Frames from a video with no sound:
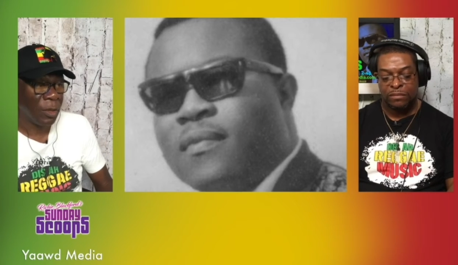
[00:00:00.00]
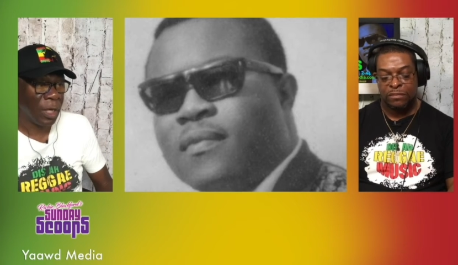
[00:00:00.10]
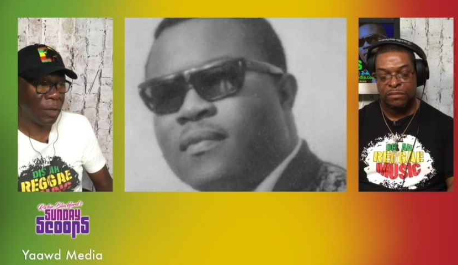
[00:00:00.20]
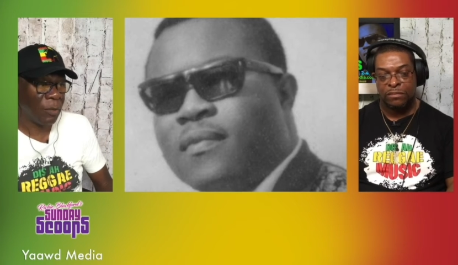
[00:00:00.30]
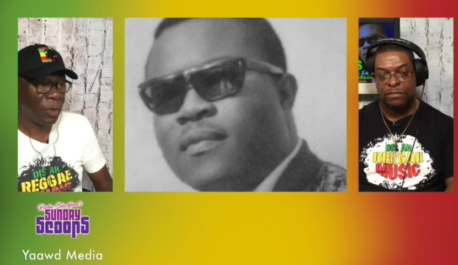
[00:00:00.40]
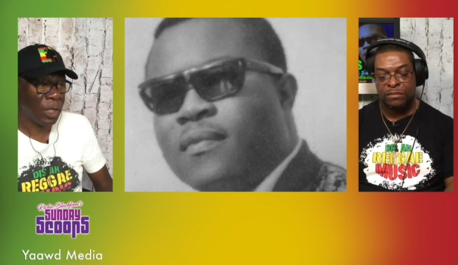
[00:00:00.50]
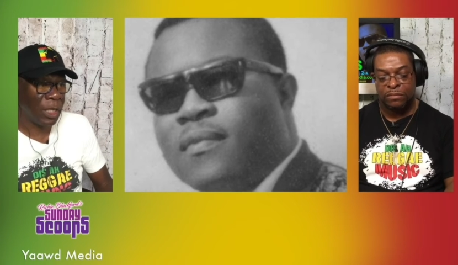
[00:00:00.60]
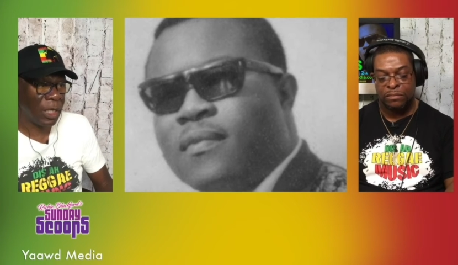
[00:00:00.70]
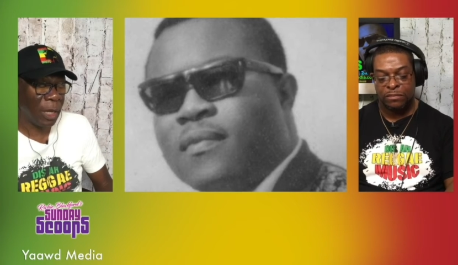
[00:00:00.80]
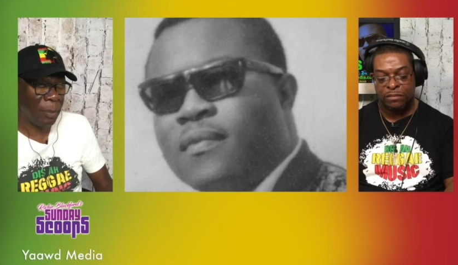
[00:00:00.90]
Speaker 1: uh, with
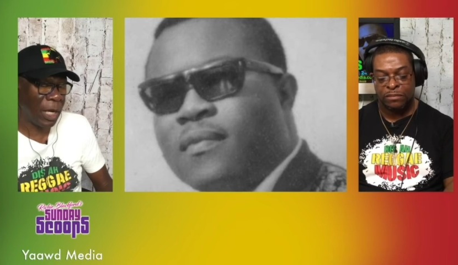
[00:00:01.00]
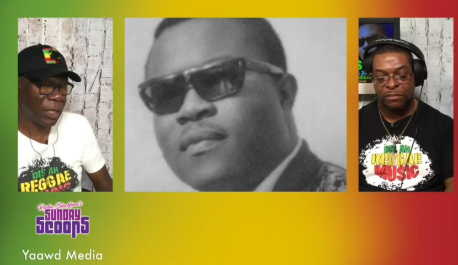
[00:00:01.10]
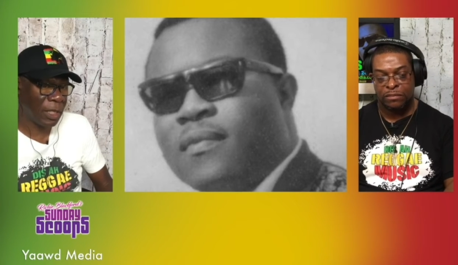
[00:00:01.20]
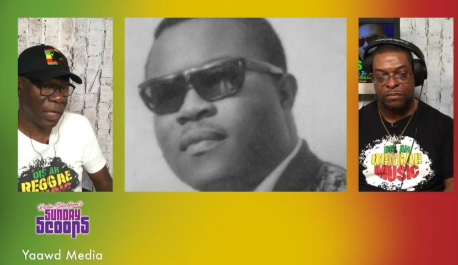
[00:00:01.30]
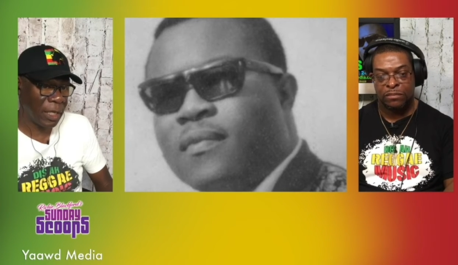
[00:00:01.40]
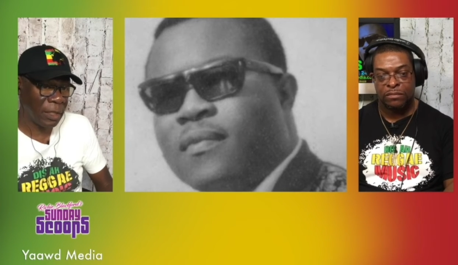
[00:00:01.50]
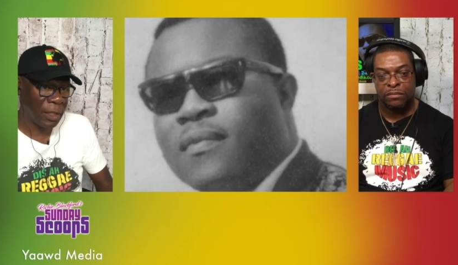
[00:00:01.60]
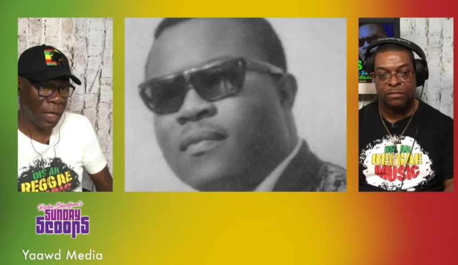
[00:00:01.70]
the apartheid